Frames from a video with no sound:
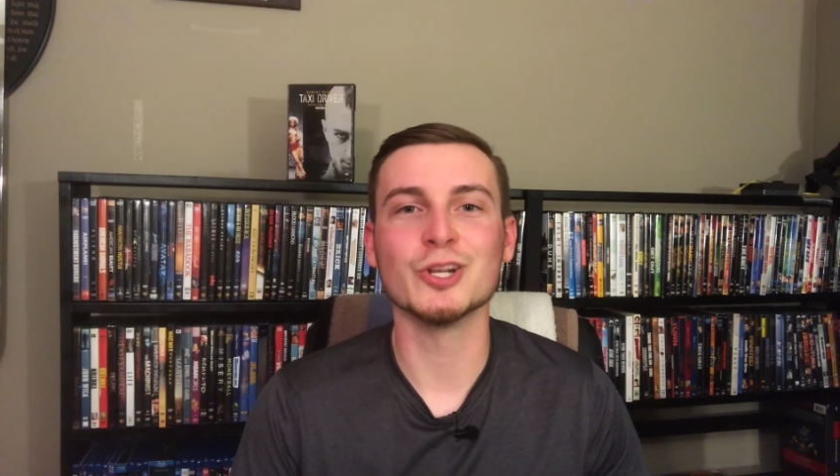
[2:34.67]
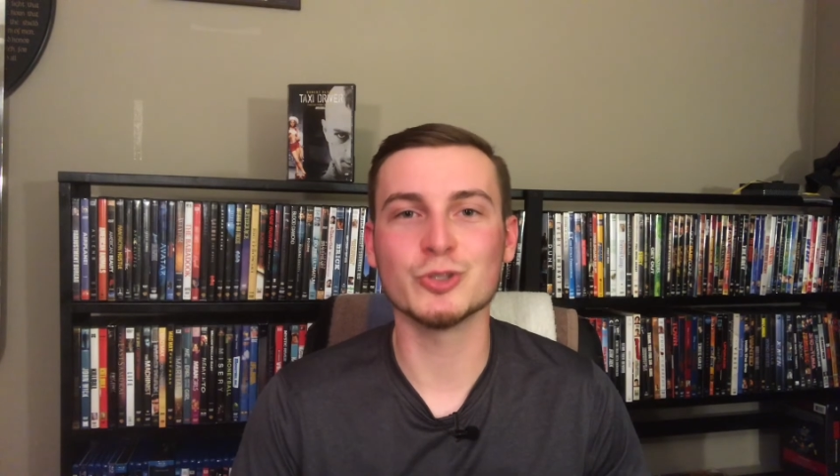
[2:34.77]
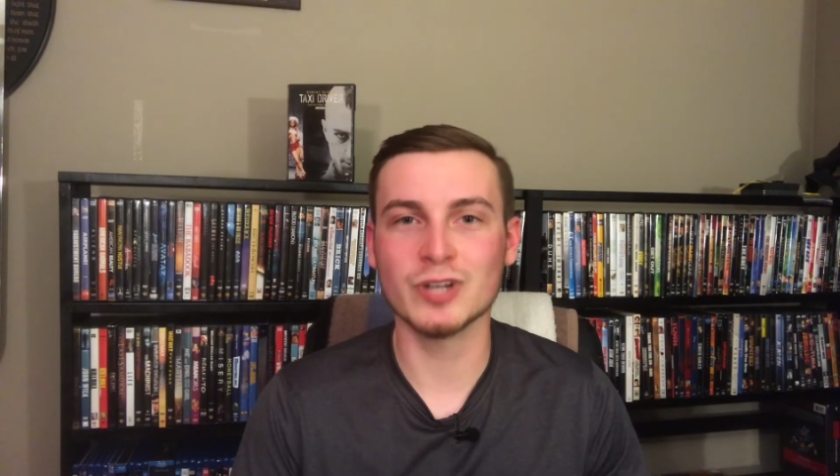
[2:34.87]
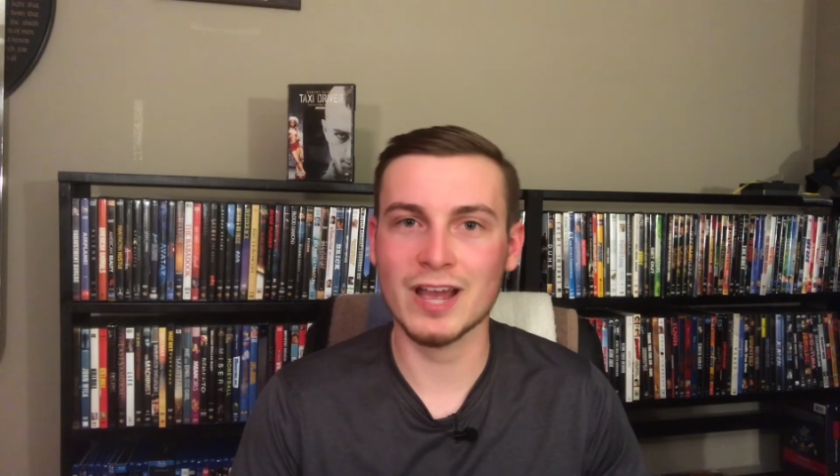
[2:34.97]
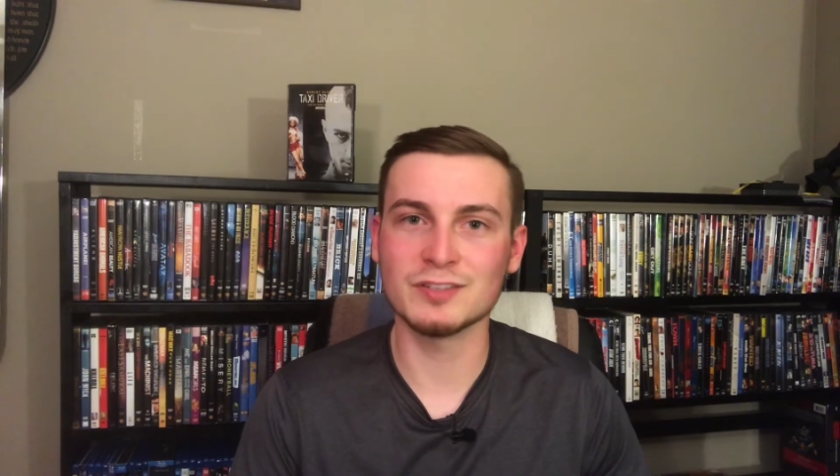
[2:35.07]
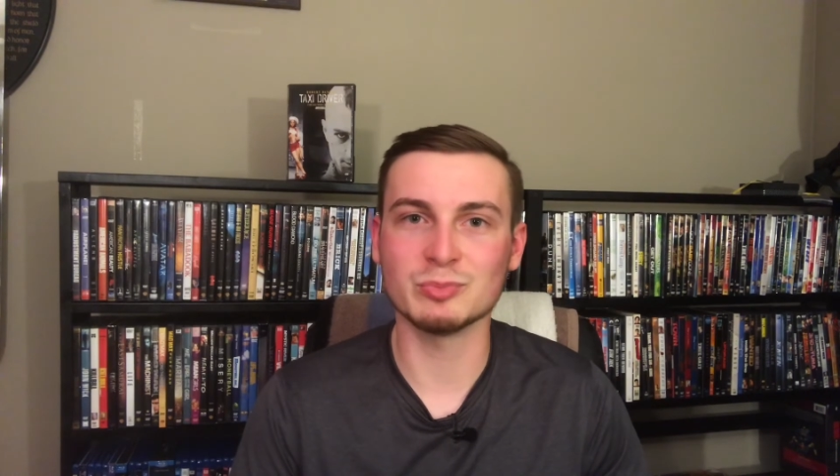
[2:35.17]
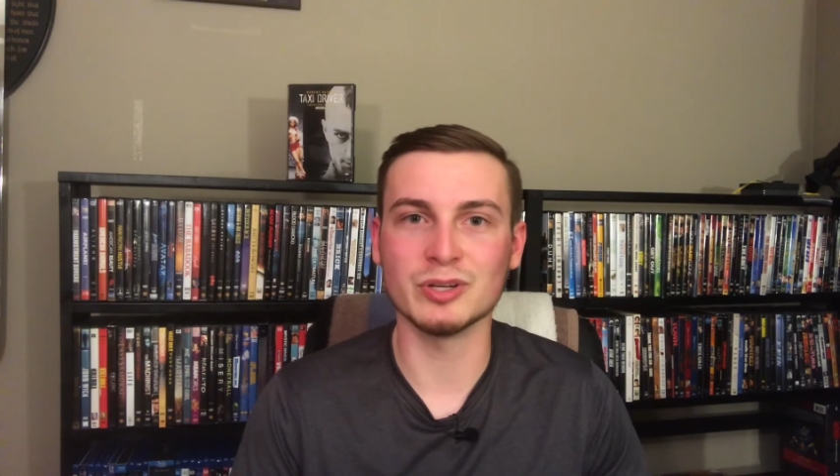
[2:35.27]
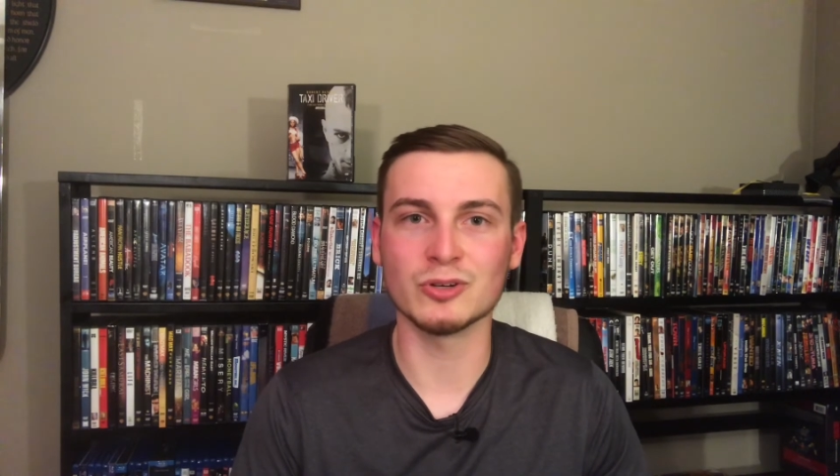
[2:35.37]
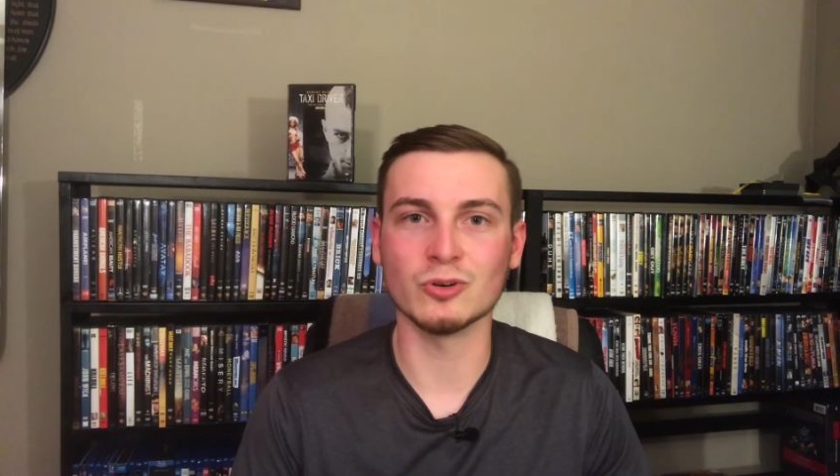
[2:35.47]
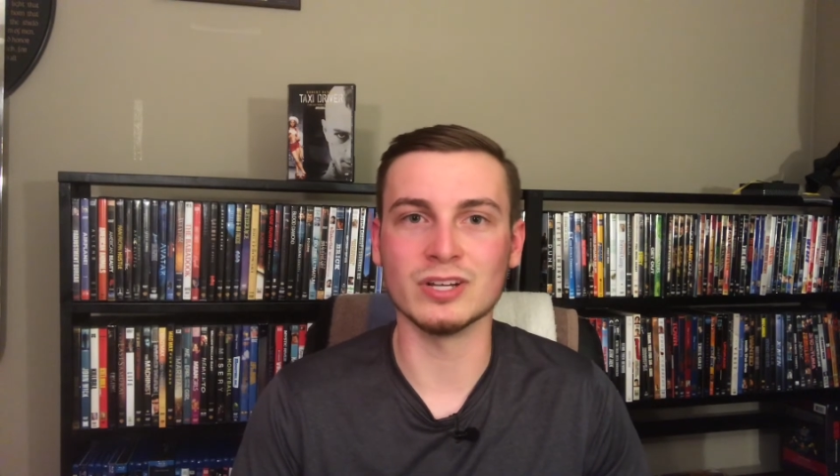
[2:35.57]
Travis
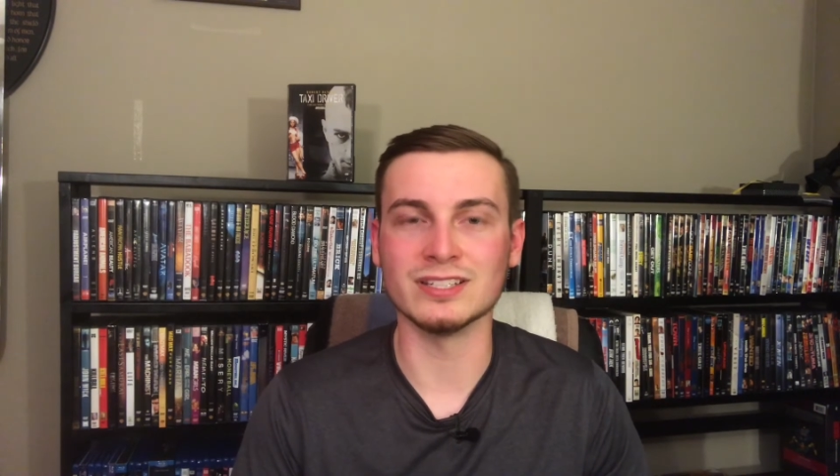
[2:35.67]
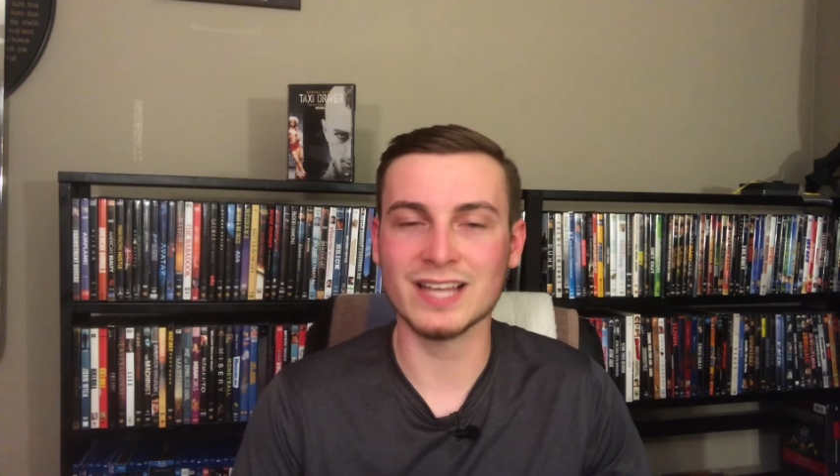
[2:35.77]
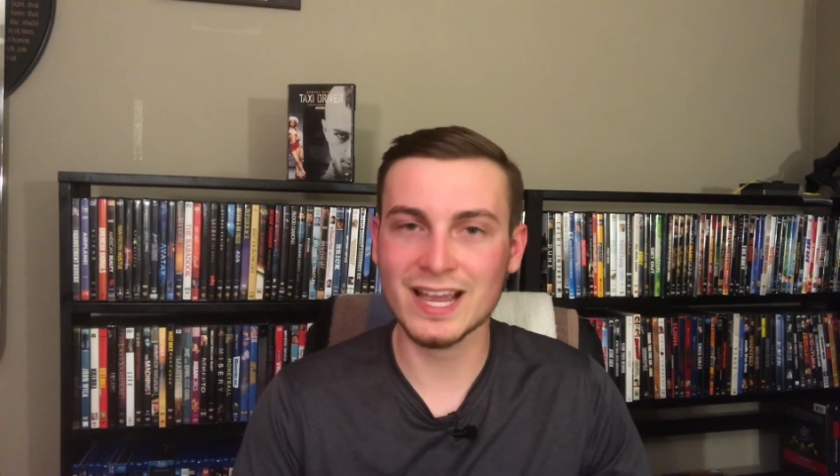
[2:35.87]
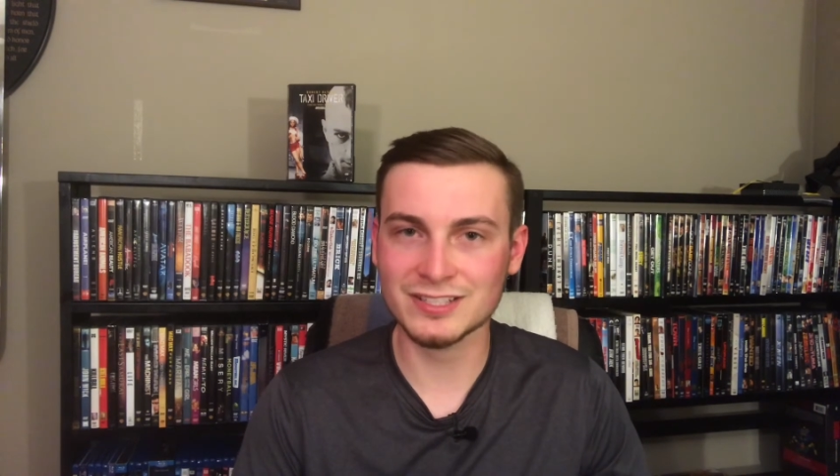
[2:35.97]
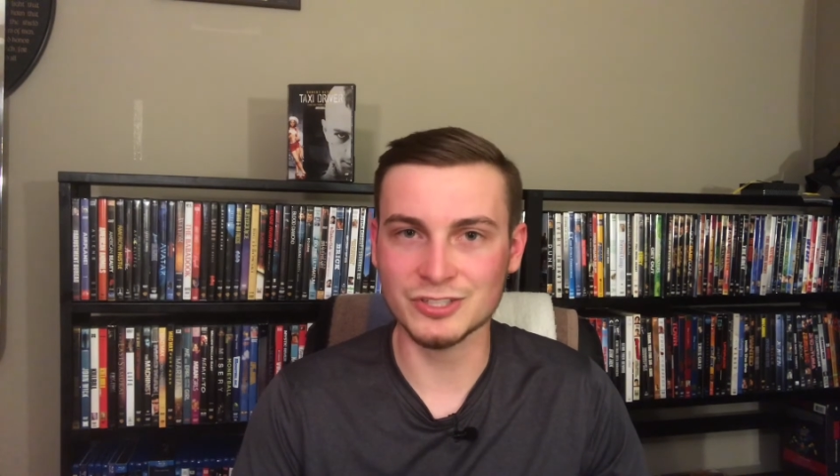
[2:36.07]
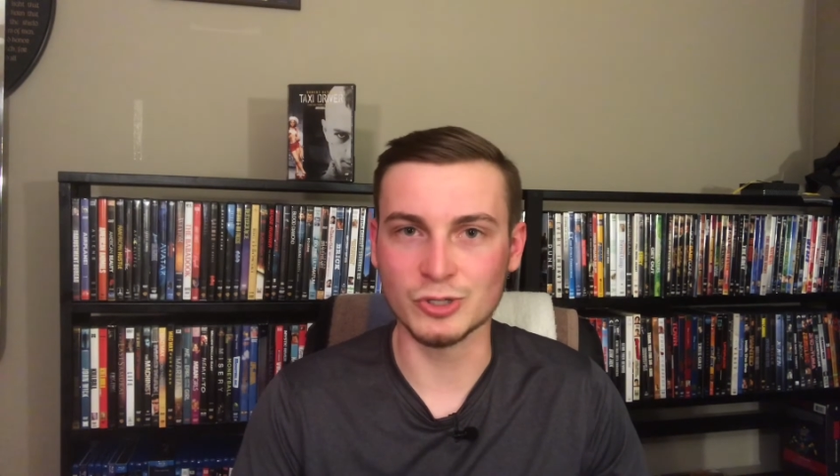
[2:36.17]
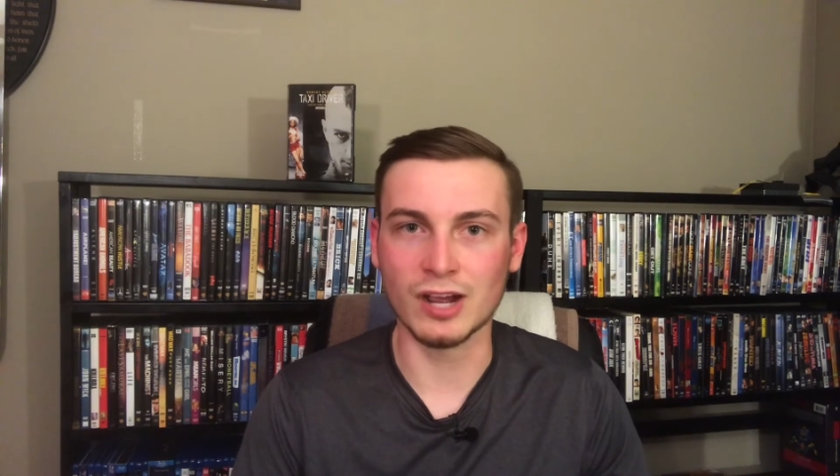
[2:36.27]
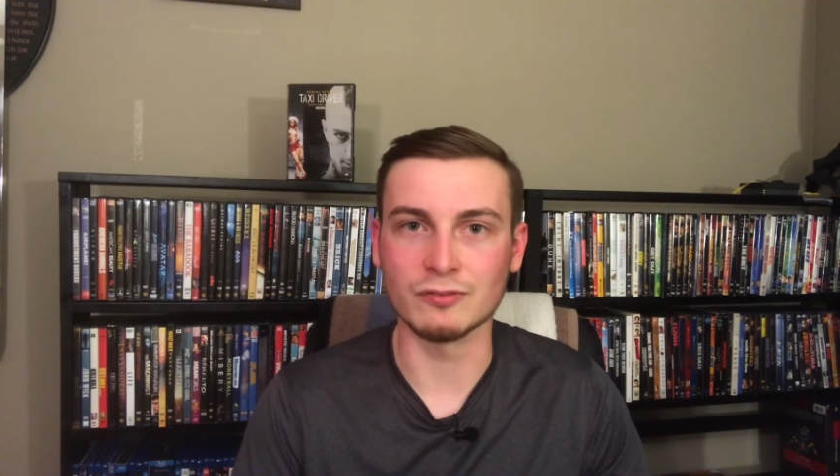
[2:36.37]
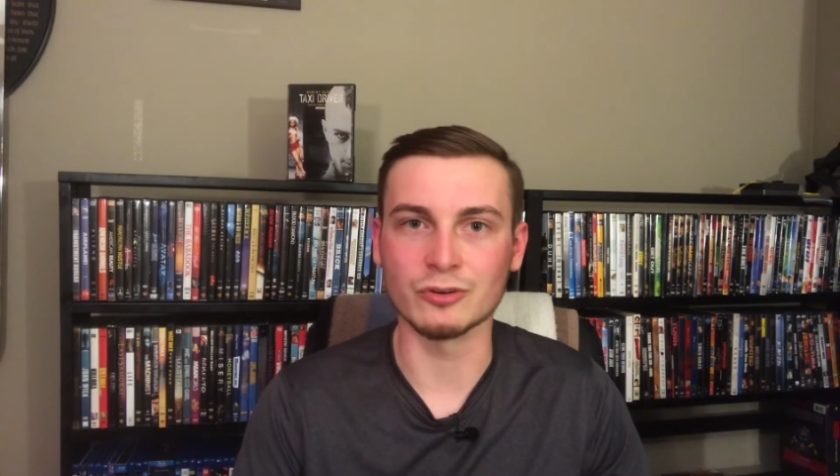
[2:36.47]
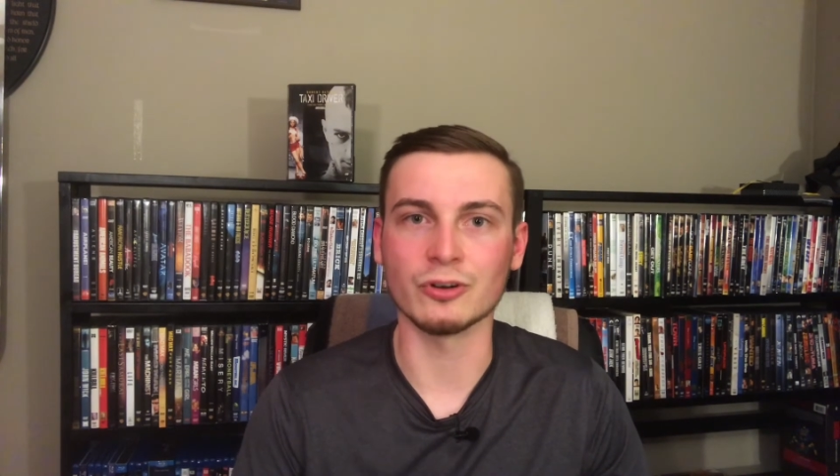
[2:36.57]
Bickle and Taxi
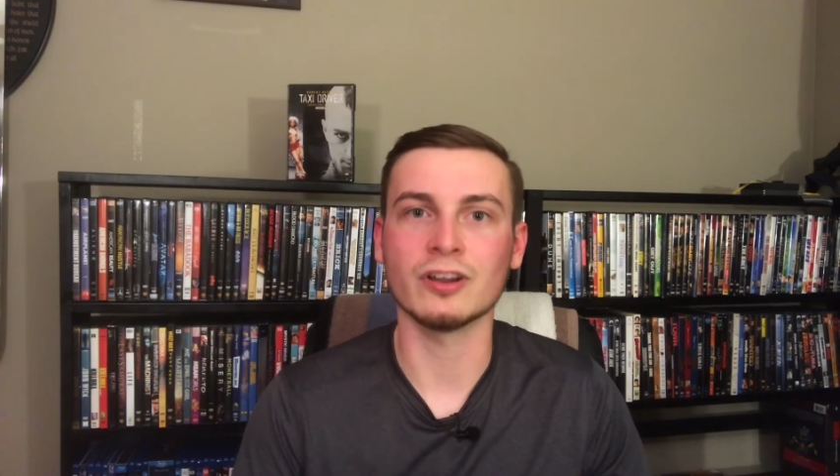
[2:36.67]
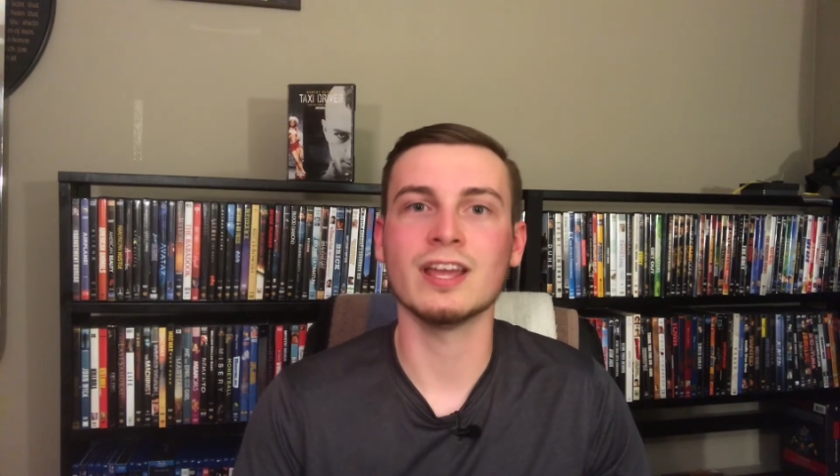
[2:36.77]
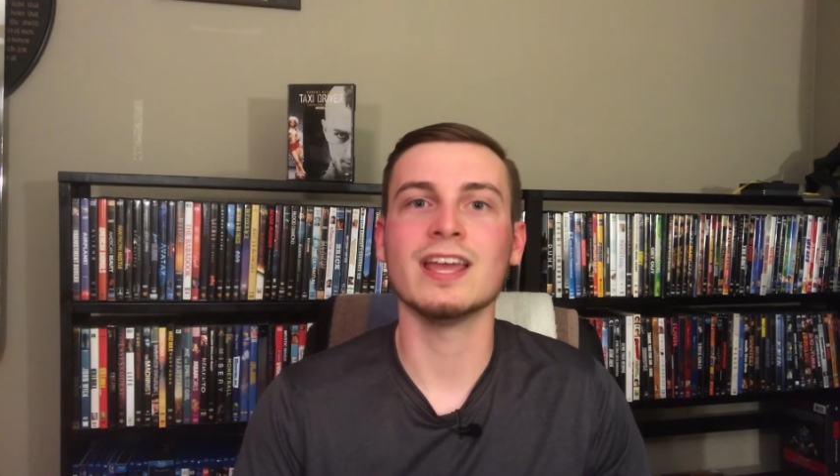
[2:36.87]
Driver